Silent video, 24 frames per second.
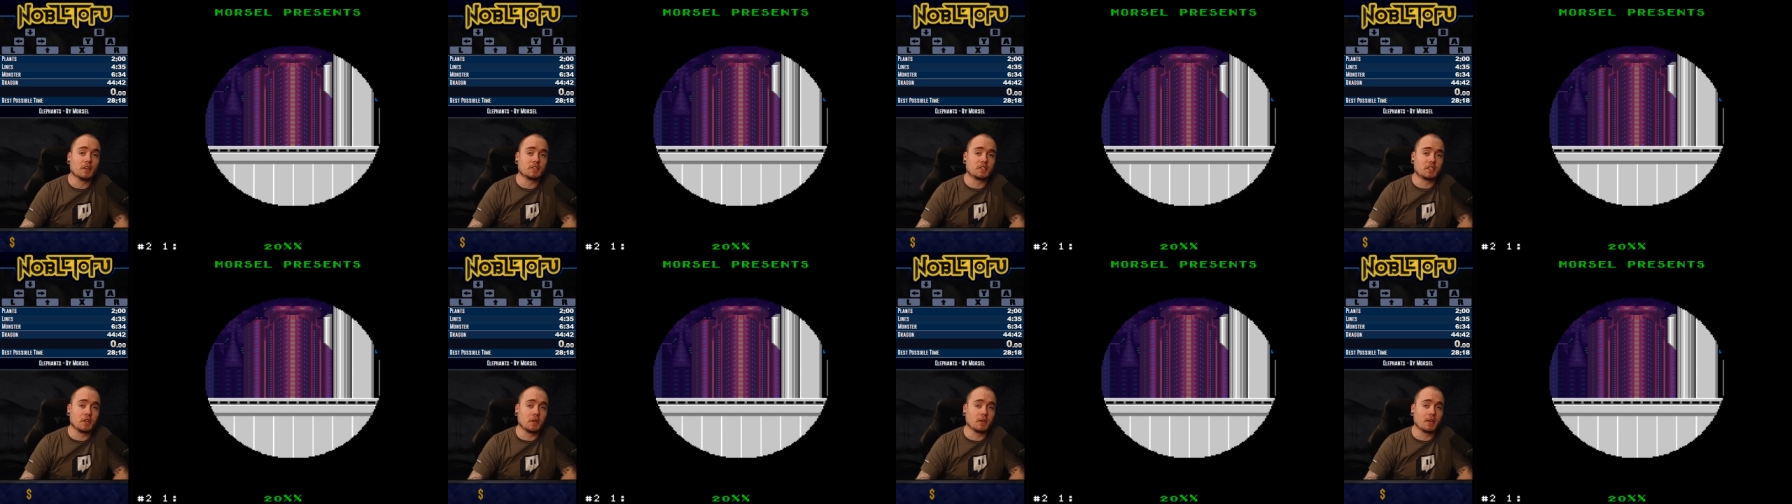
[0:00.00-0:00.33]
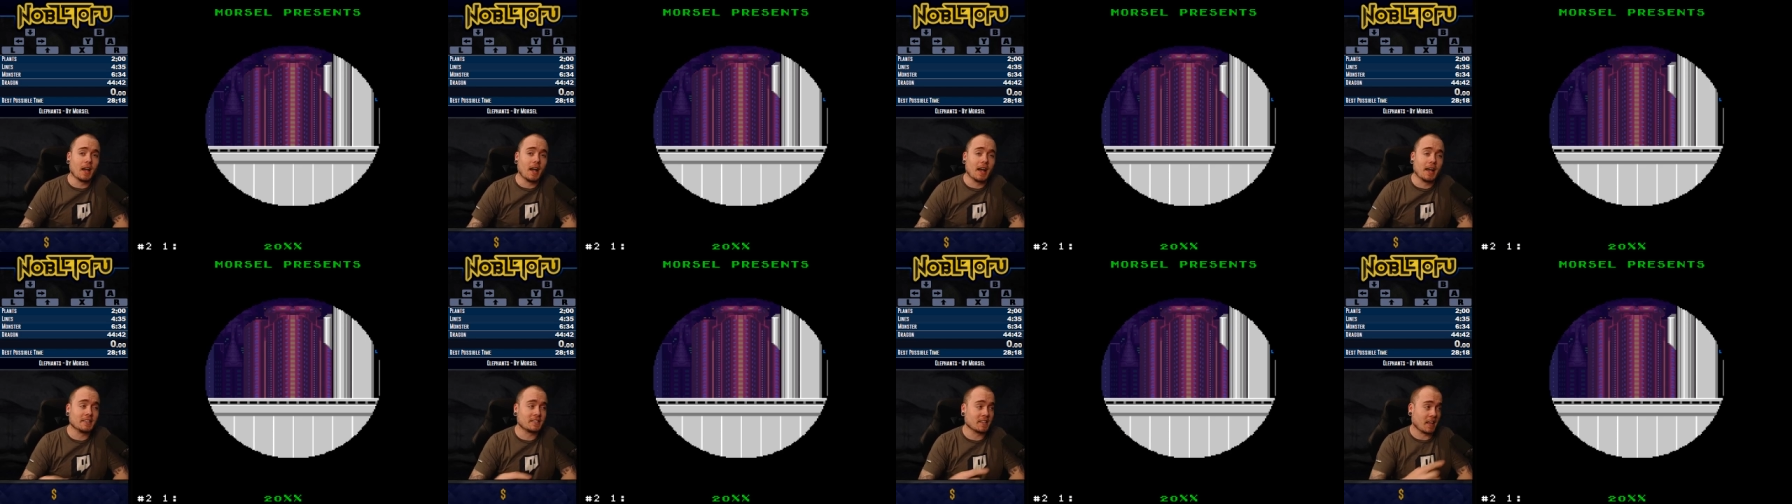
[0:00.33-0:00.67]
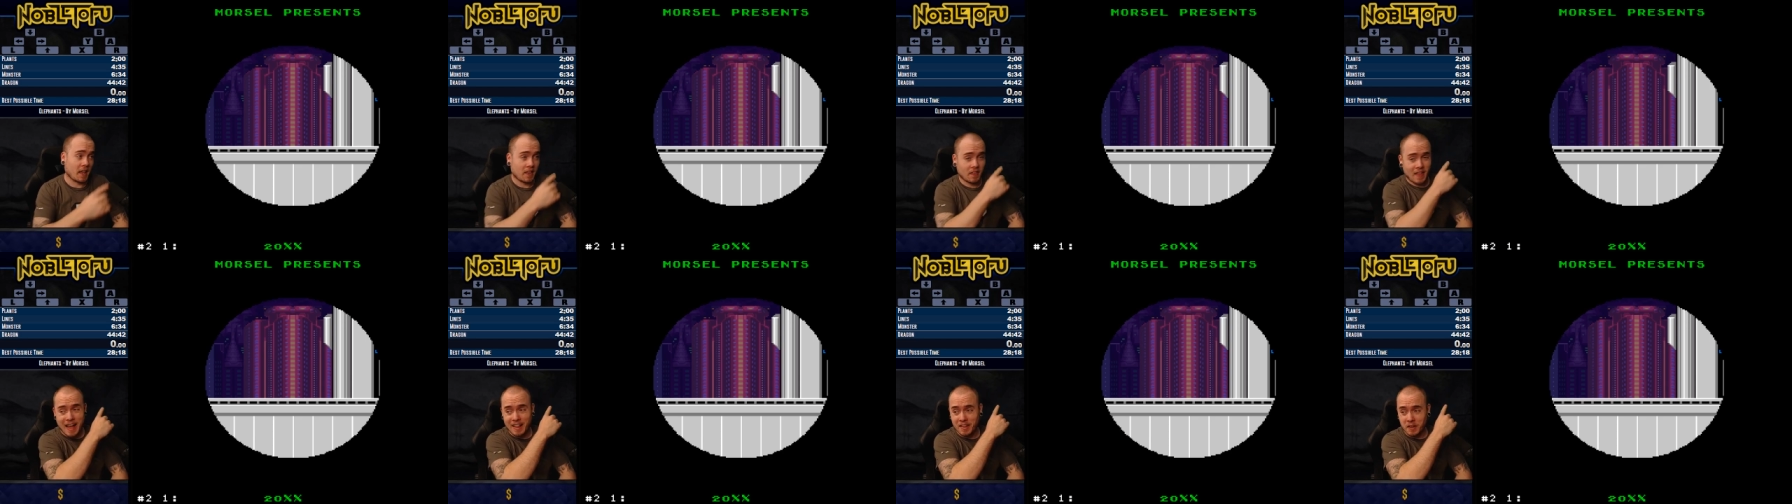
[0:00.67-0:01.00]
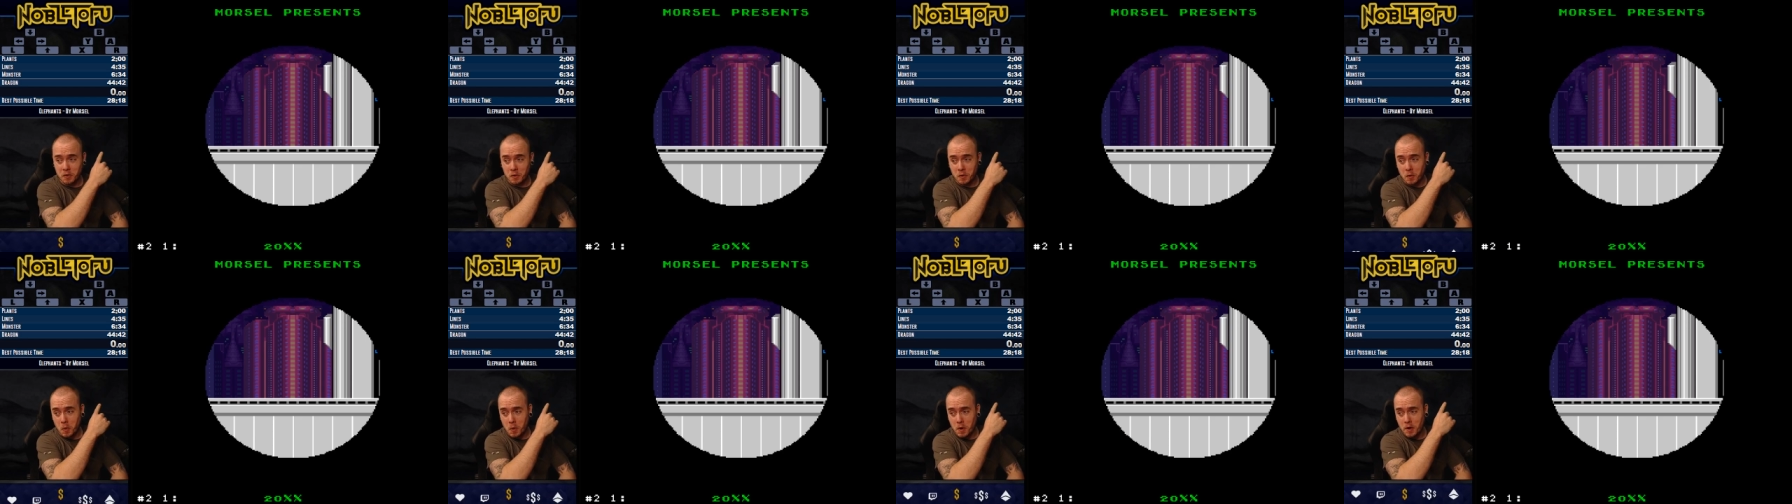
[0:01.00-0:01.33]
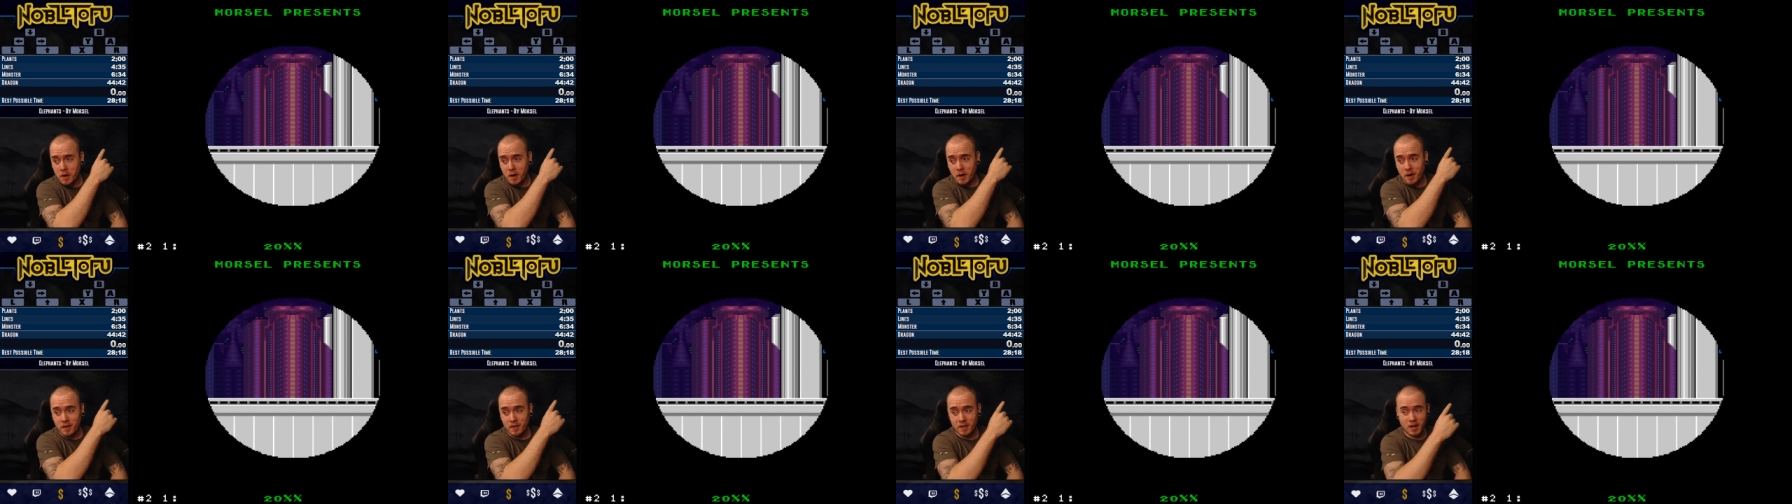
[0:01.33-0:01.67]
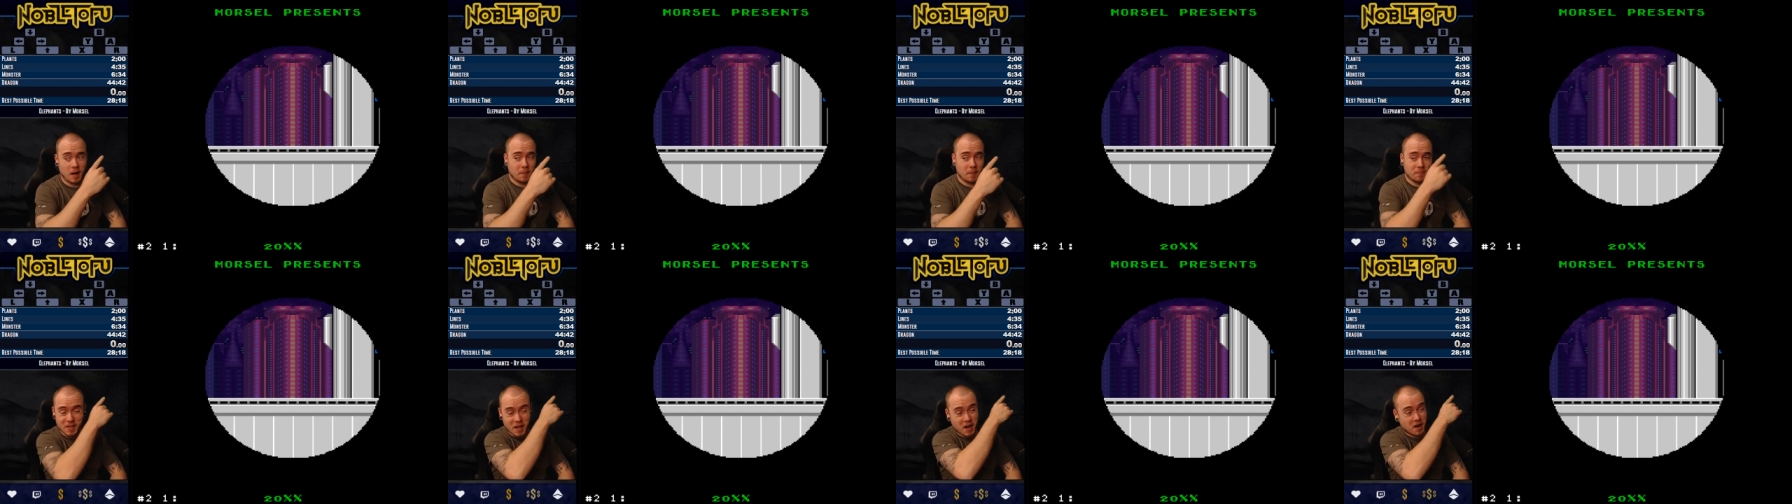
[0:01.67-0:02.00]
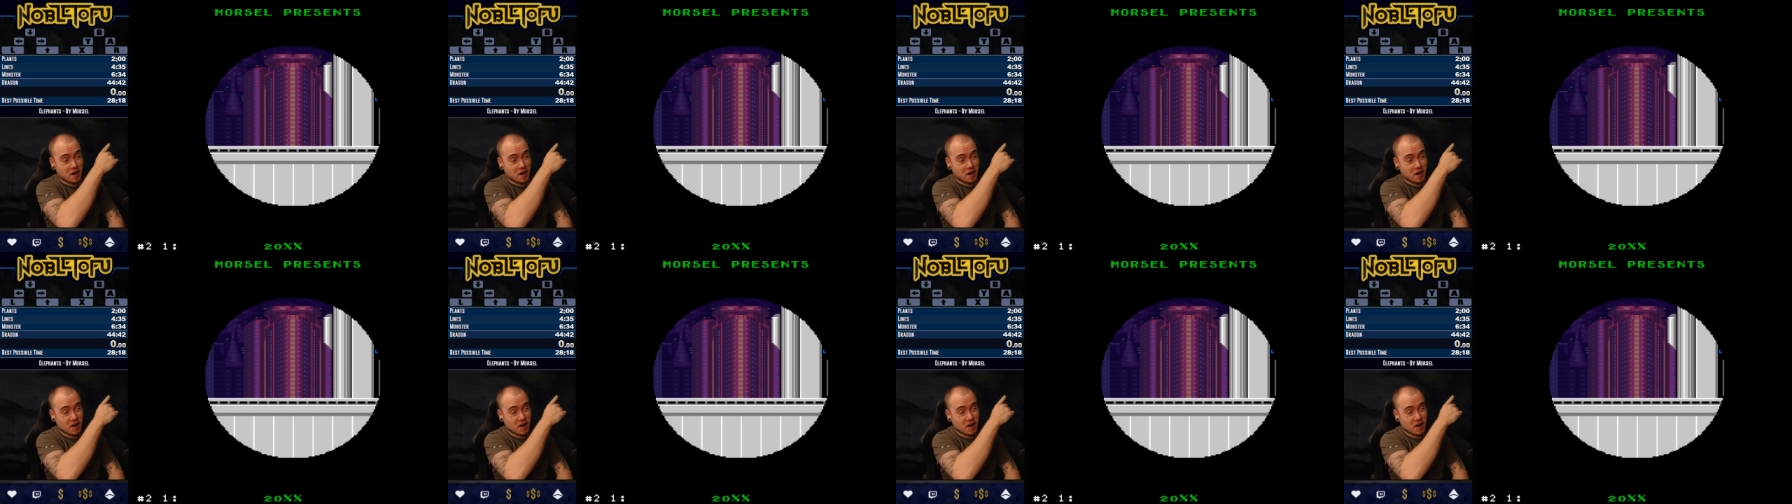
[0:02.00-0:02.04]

I'll see you guys in that little corner up